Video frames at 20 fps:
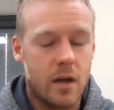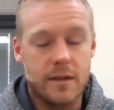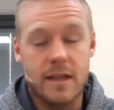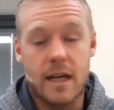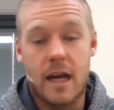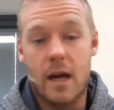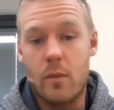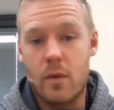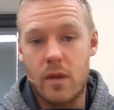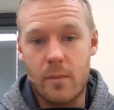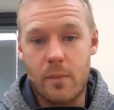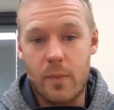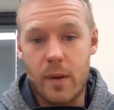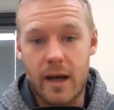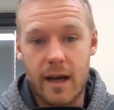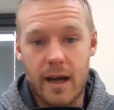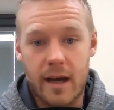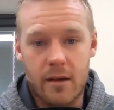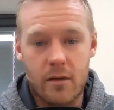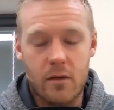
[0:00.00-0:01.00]
dying with a
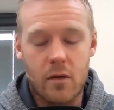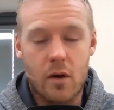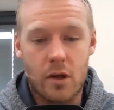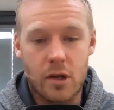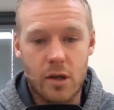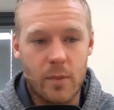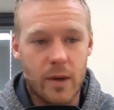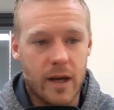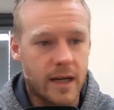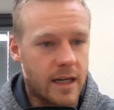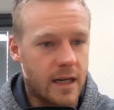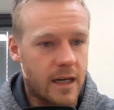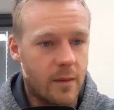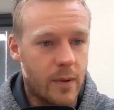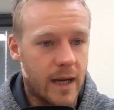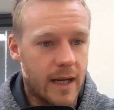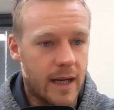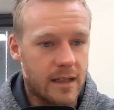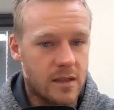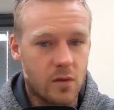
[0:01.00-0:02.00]
bar on your back in a
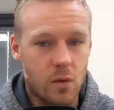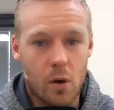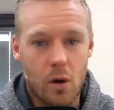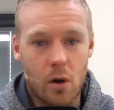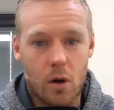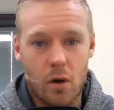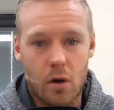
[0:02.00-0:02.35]
back squat,